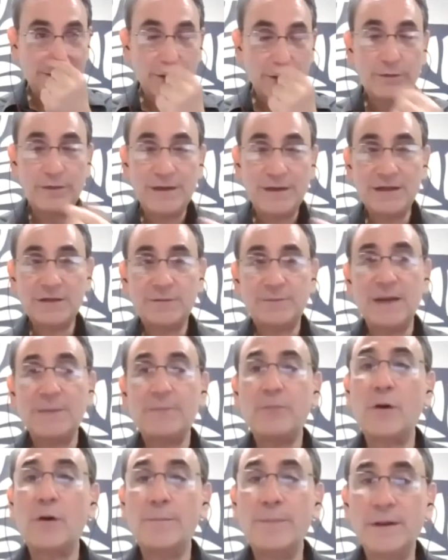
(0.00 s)
So these
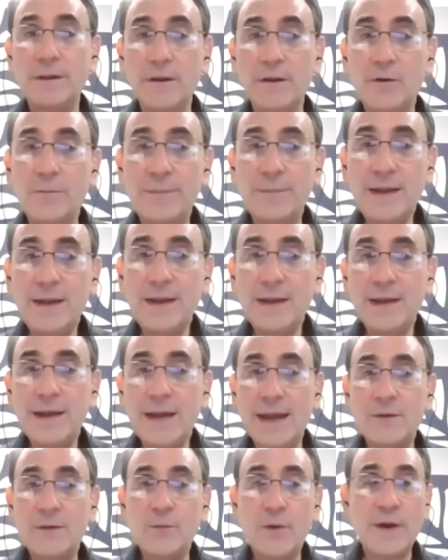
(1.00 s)
people are below
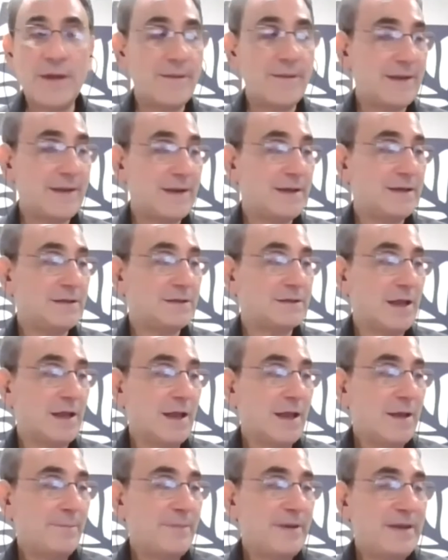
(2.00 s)
me, and when these
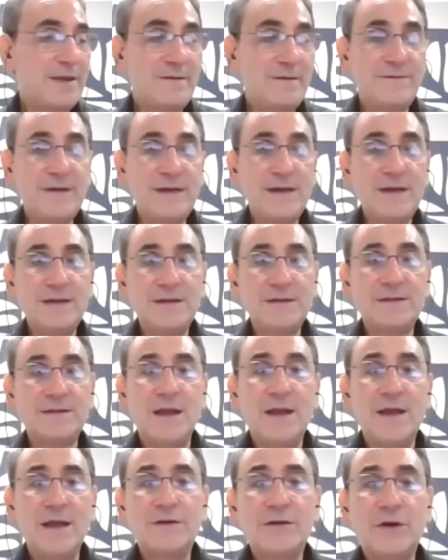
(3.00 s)

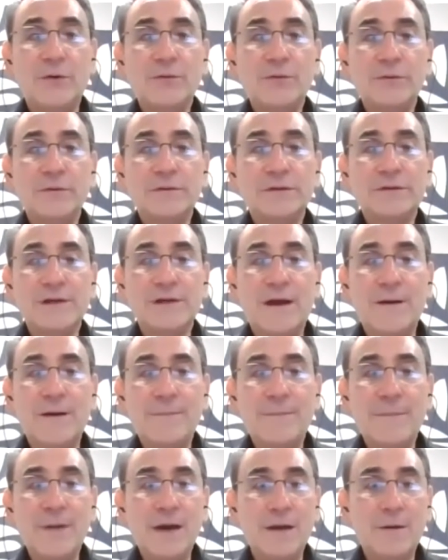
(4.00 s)
PVs total
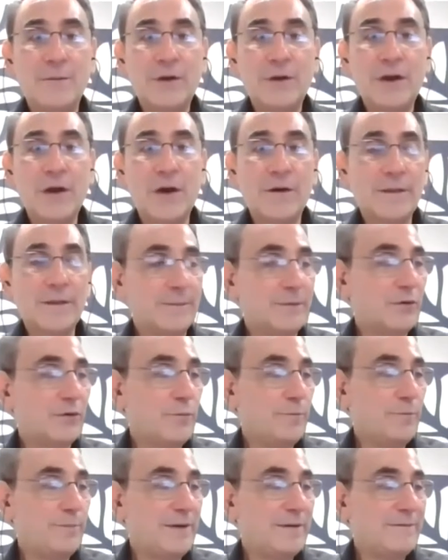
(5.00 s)
sum, we call them
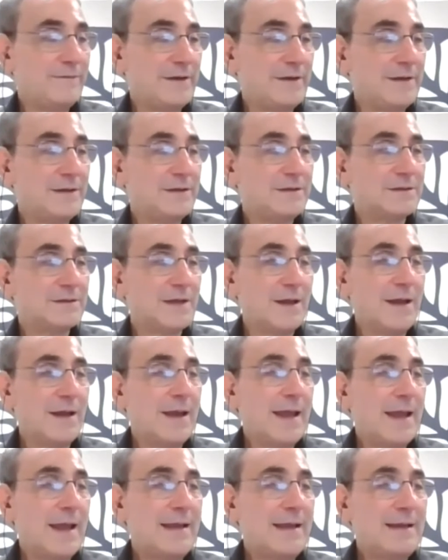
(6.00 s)
group PVs,
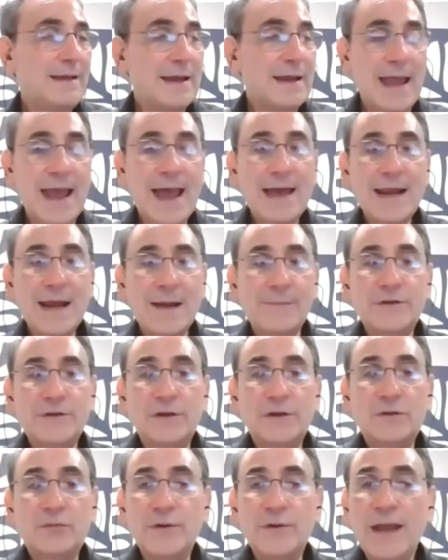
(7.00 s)
add up
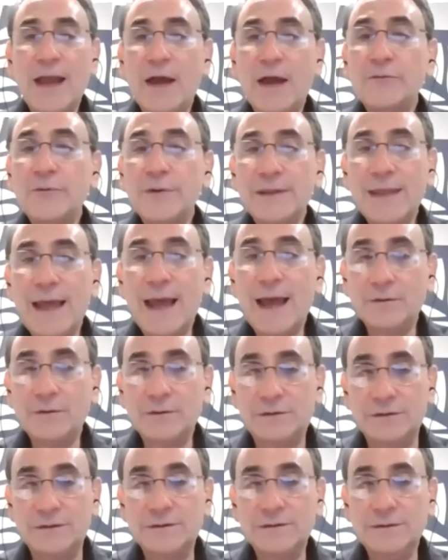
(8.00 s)
to
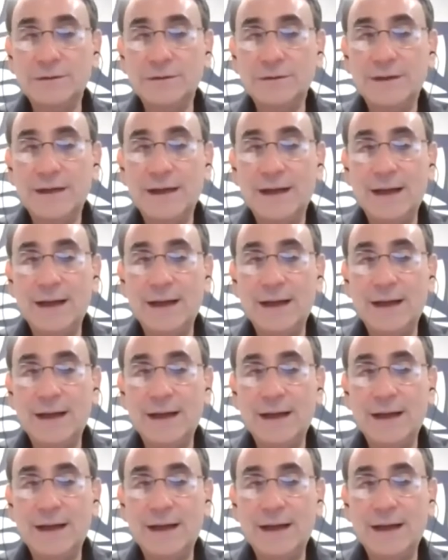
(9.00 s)
300,000